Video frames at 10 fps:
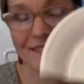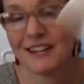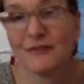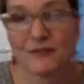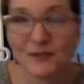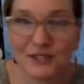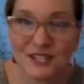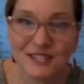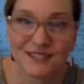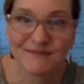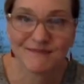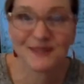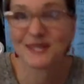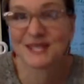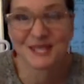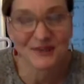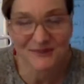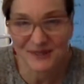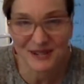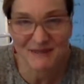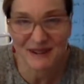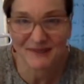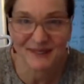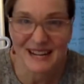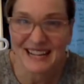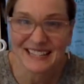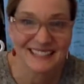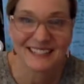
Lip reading: Now, of course, birds don't worry about rain.